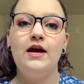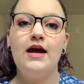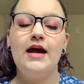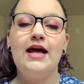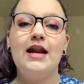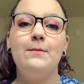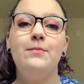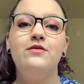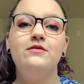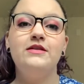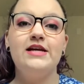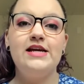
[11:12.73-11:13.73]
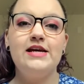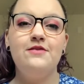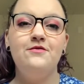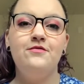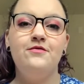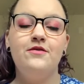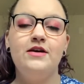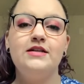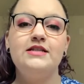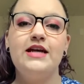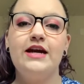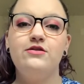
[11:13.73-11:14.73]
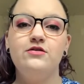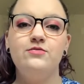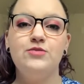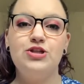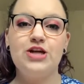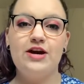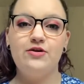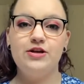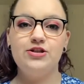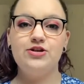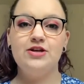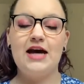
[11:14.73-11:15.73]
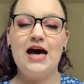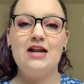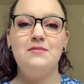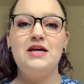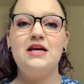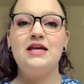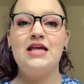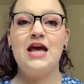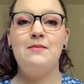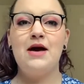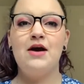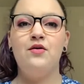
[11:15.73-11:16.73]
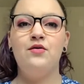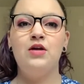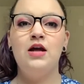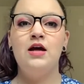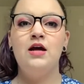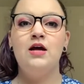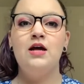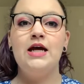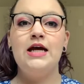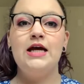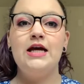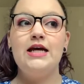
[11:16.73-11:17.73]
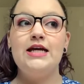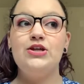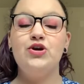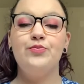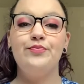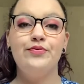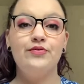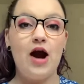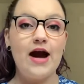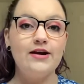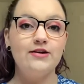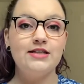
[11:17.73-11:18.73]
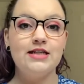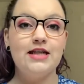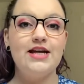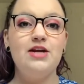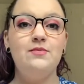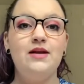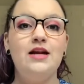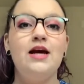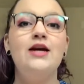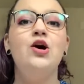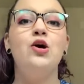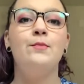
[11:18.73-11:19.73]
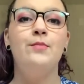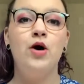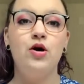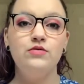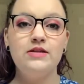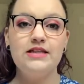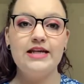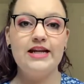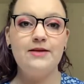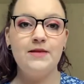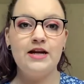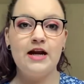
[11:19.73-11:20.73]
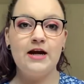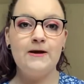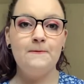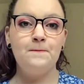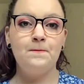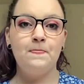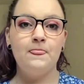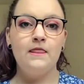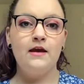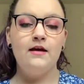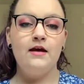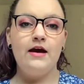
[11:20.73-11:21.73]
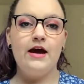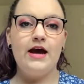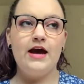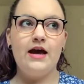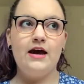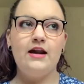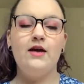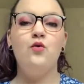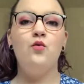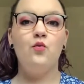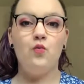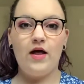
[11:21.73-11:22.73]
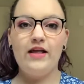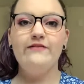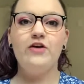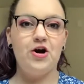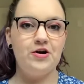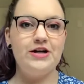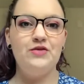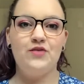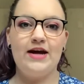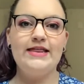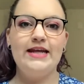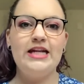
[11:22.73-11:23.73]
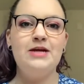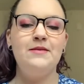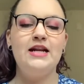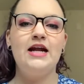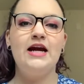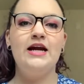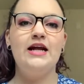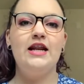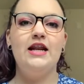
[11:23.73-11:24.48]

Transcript: And I believe Tales from the Shadowhunter Academy came out either prior to Lady Midnight or post Lady Midnight. And while I've already read Lady Midnight,